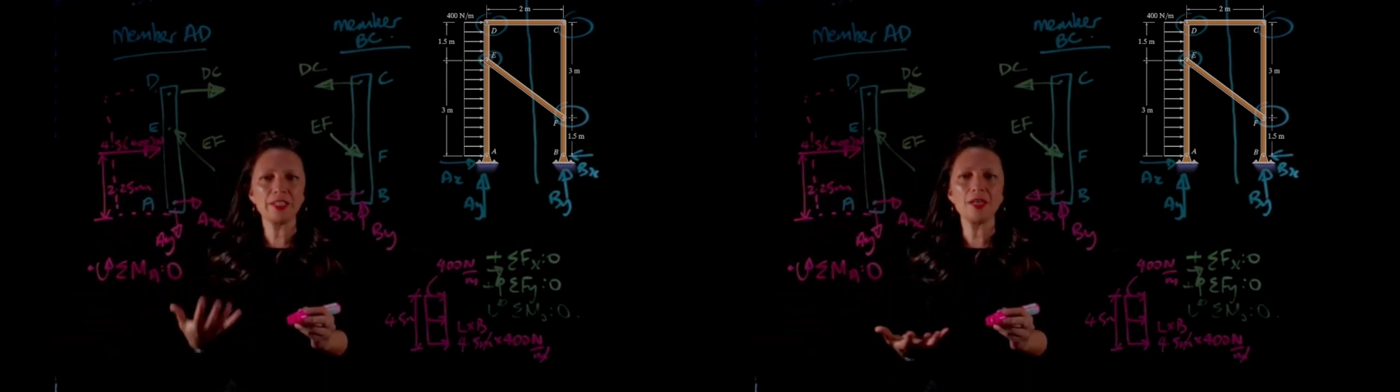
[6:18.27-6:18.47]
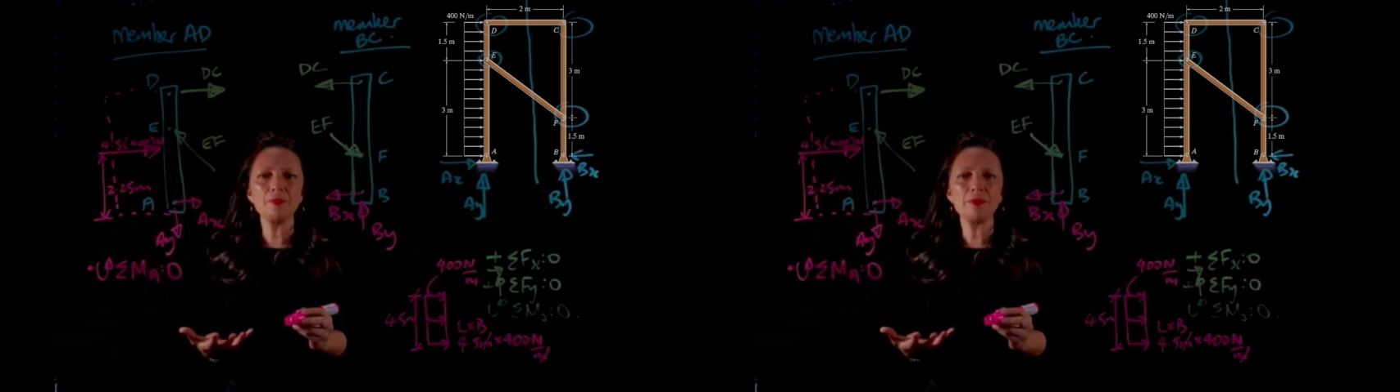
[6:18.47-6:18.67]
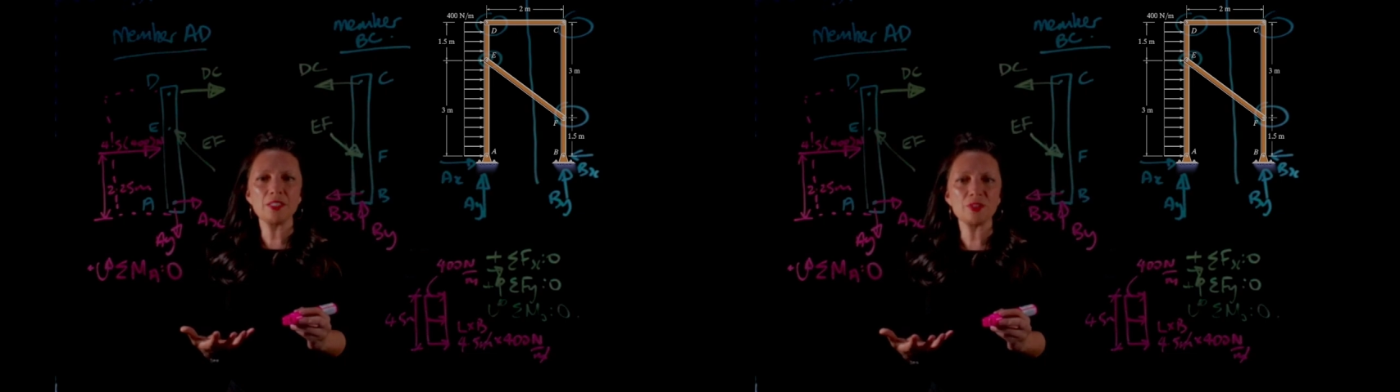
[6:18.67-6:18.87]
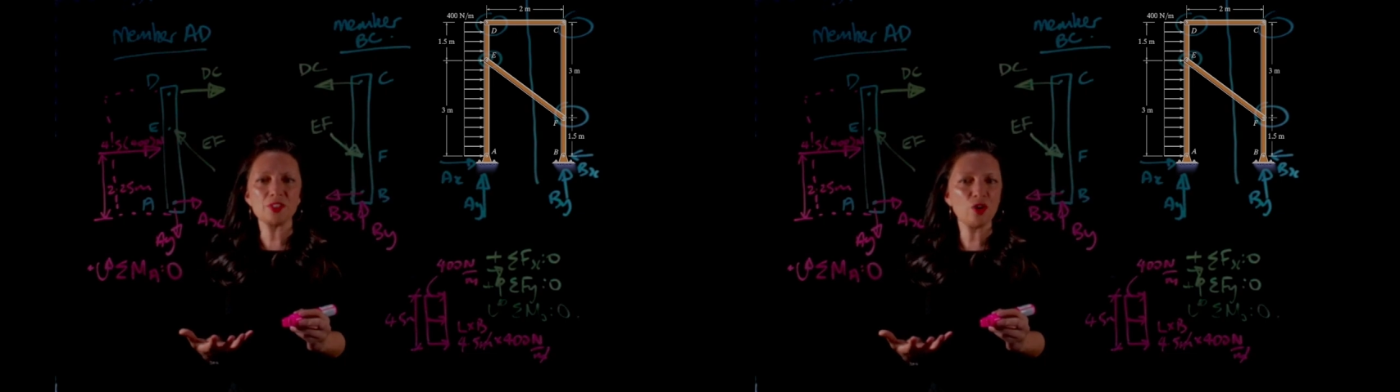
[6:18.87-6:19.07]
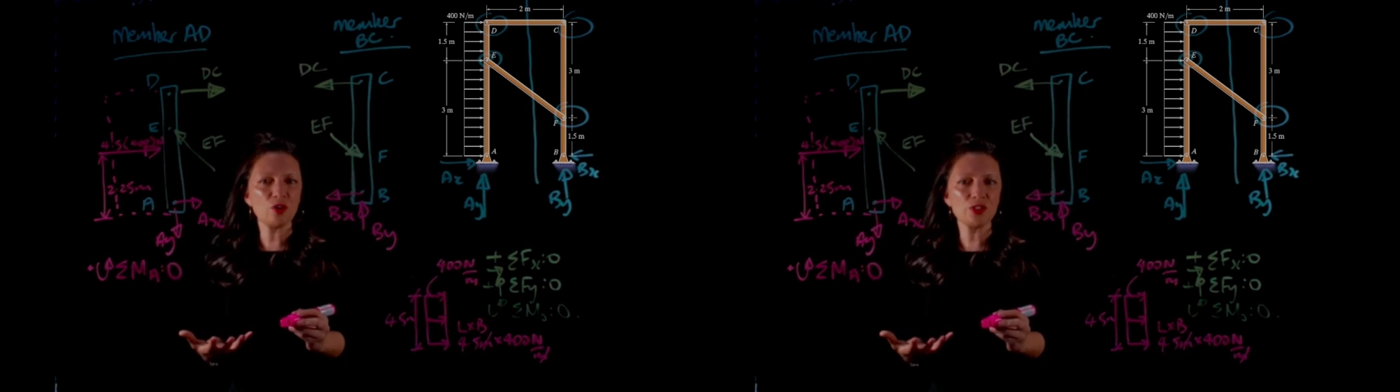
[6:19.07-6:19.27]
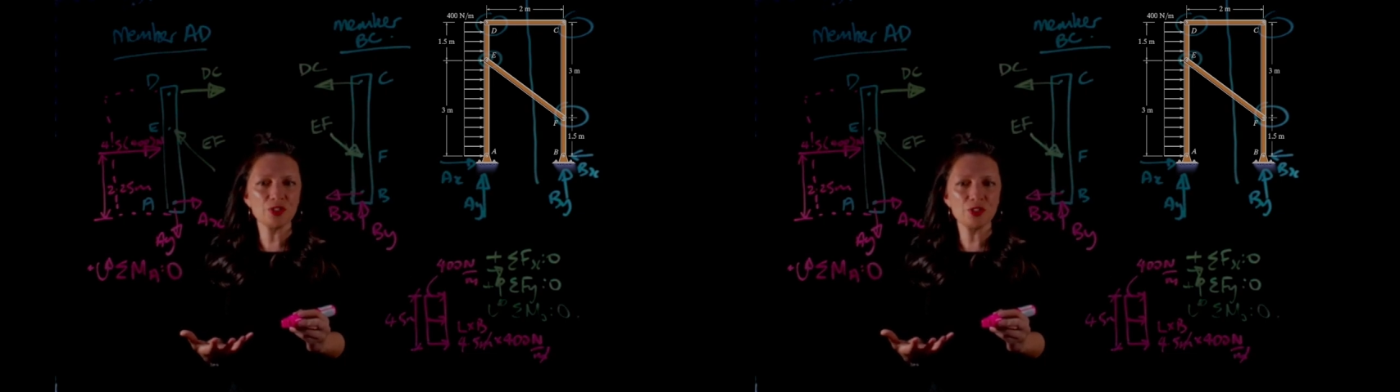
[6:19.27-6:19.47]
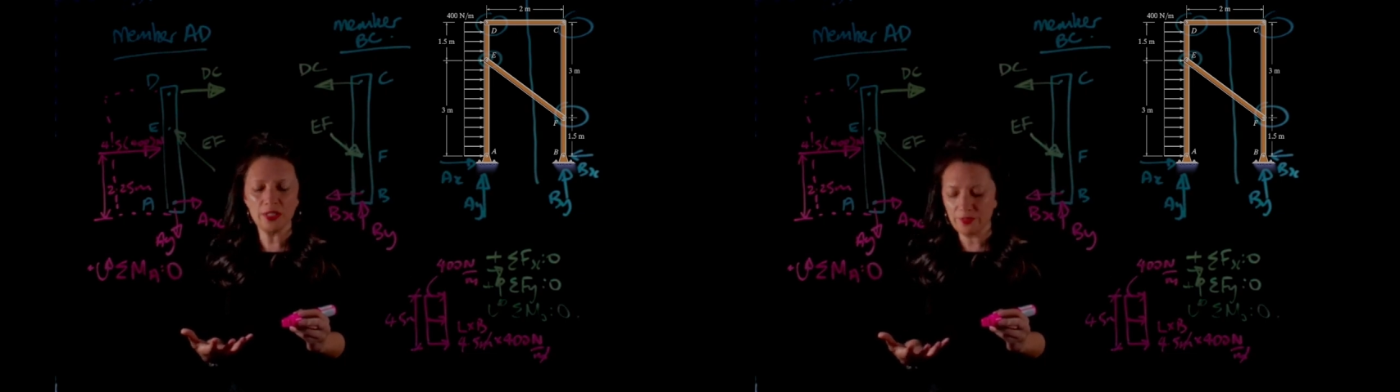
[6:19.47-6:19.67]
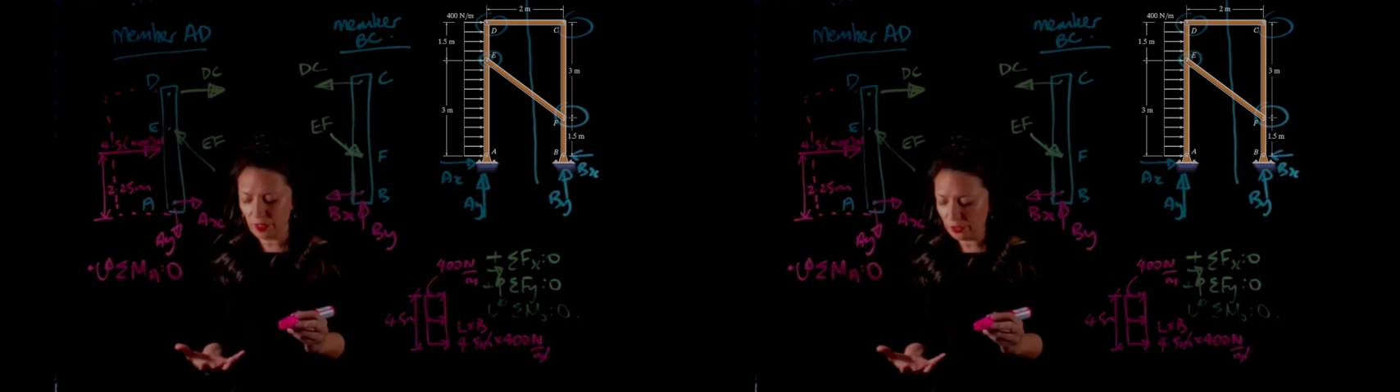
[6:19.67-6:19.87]
up into its horizontal and
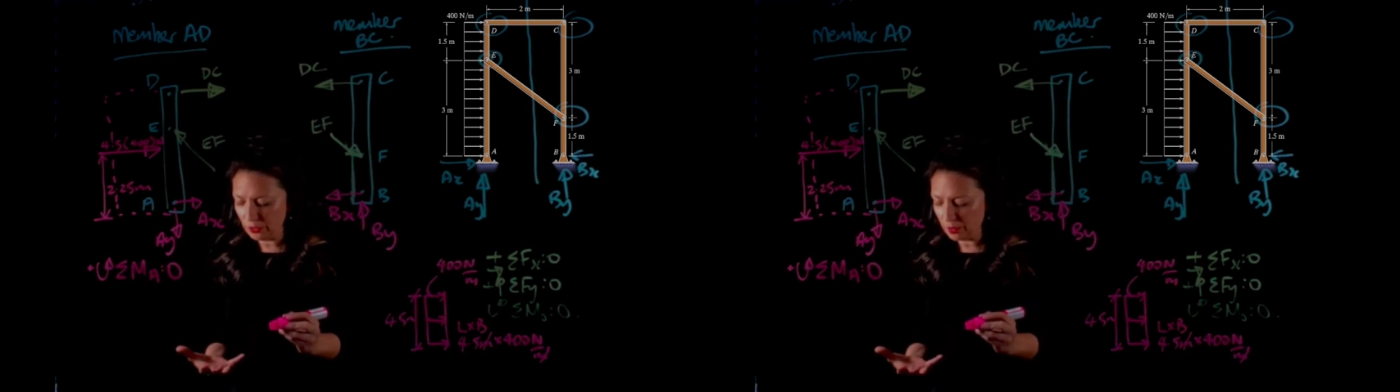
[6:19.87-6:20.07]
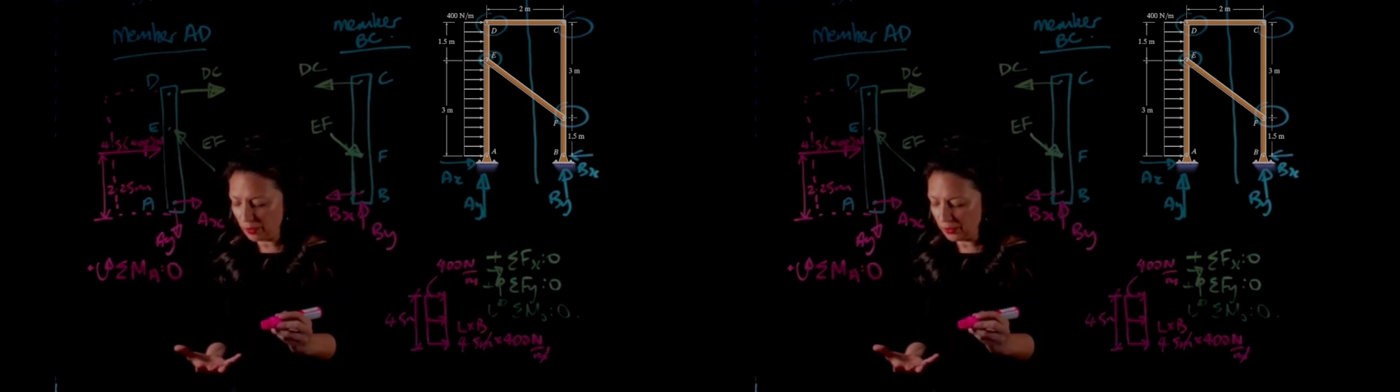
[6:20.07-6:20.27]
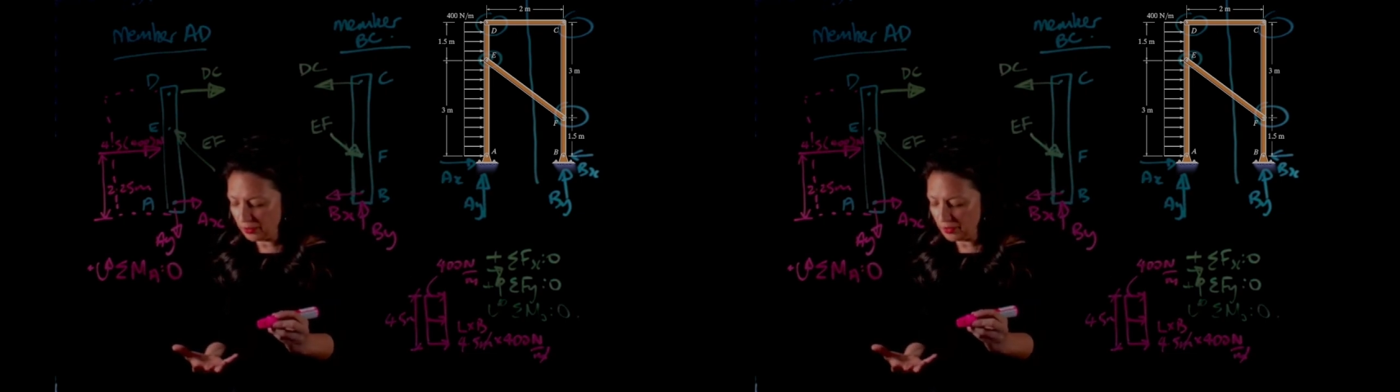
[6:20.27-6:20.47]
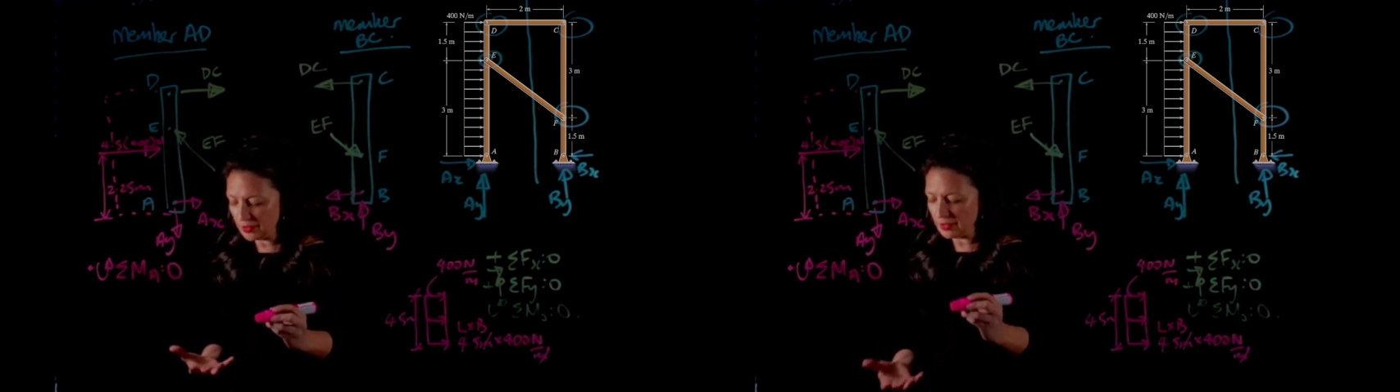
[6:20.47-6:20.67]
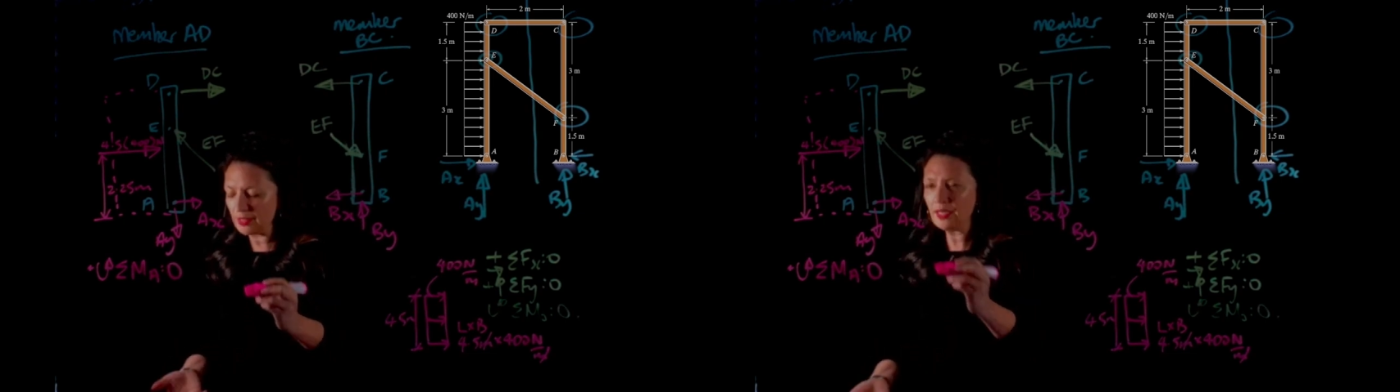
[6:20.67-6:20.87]
vertical components.